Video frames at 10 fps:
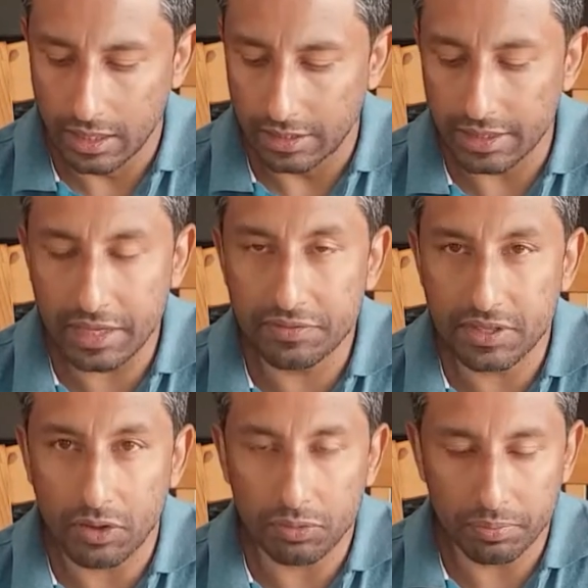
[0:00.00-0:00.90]
leaves
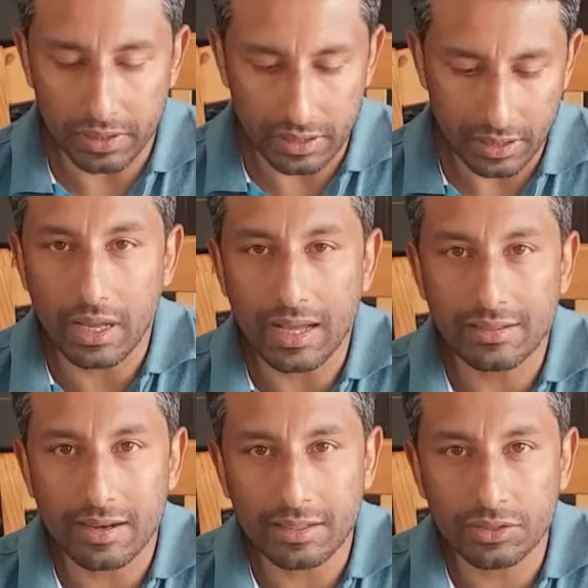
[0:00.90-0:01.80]
out, but I
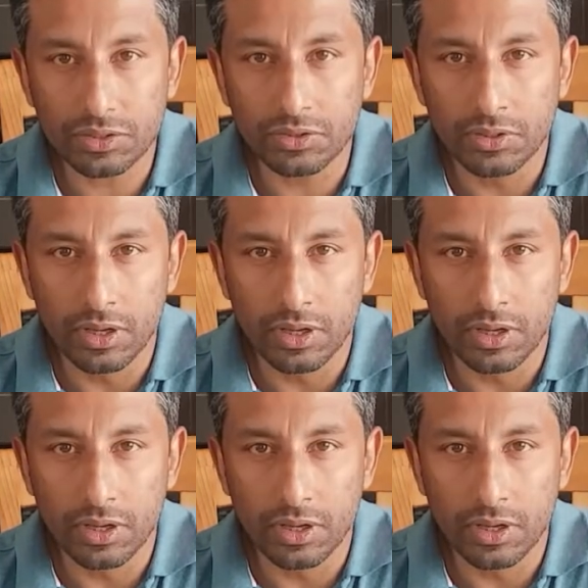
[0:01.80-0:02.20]
try to